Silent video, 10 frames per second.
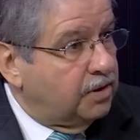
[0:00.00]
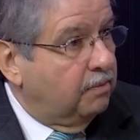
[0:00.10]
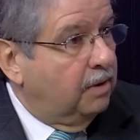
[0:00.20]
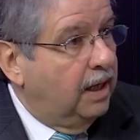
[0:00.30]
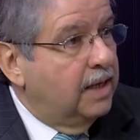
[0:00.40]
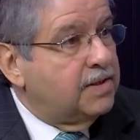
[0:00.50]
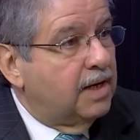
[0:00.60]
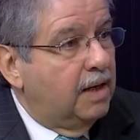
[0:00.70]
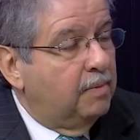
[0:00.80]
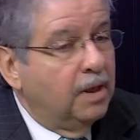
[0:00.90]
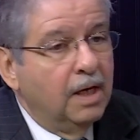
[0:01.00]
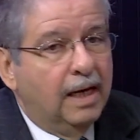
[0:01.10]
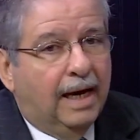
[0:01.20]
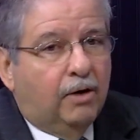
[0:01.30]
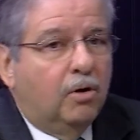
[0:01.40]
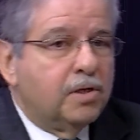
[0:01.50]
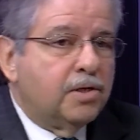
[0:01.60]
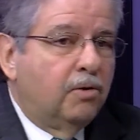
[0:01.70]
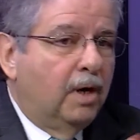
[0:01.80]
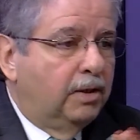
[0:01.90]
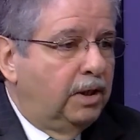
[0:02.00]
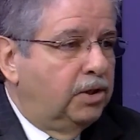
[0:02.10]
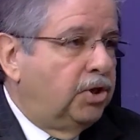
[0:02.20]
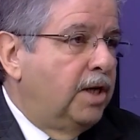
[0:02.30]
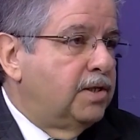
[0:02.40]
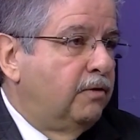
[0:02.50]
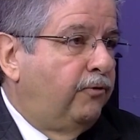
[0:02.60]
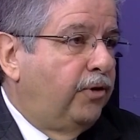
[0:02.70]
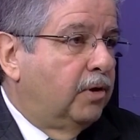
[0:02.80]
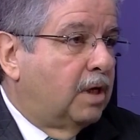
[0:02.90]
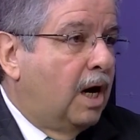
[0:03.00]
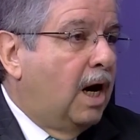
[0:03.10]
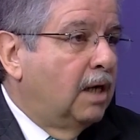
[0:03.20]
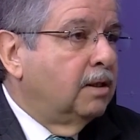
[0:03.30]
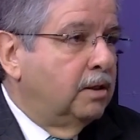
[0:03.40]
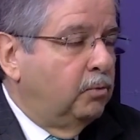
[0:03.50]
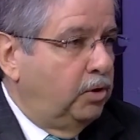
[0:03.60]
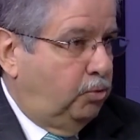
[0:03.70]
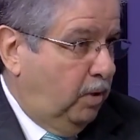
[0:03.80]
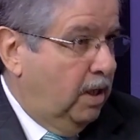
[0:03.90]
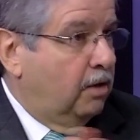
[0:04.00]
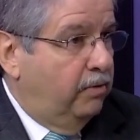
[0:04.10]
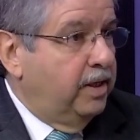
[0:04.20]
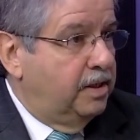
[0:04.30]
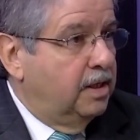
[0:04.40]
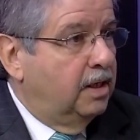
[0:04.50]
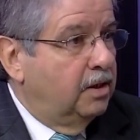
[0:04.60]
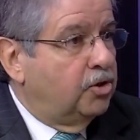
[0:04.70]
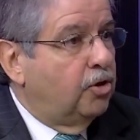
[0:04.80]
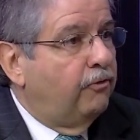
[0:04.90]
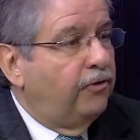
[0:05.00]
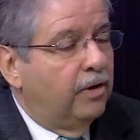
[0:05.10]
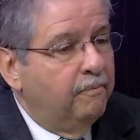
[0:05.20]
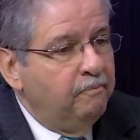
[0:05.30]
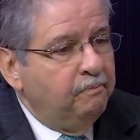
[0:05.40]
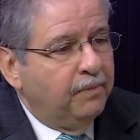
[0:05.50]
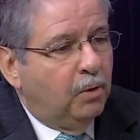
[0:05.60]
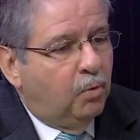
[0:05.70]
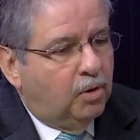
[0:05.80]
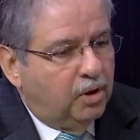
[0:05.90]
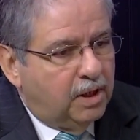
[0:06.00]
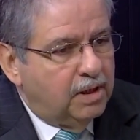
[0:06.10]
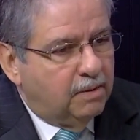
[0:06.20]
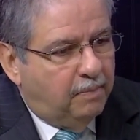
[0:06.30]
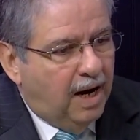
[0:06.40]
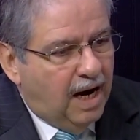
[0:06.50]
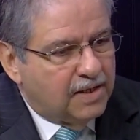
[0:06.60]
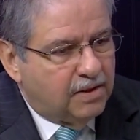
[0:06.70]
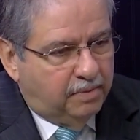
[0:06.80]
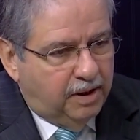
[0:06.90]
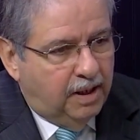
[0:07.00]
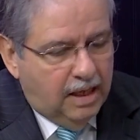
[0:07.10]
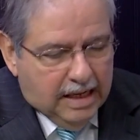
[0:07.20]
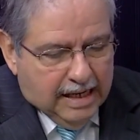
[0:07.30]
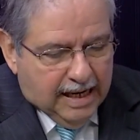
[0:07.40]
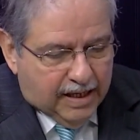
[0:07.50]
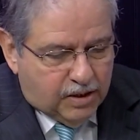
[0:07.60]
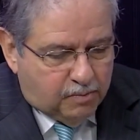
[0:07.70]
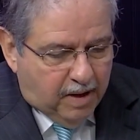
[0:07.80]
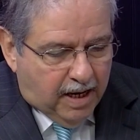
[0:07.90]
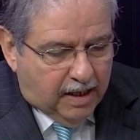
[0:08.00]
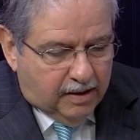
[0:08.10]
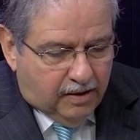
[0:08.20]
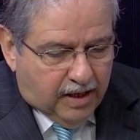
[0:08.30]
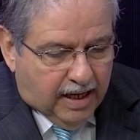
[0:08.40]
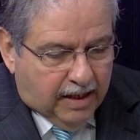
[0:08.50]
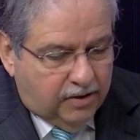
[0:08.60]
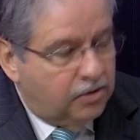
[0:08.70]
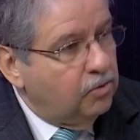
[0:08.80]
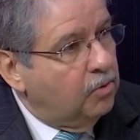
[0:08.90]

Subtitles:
landscaping. And also on the adjacent field, Conlon, which we had already done at turf field, we're looking to possibly expand that to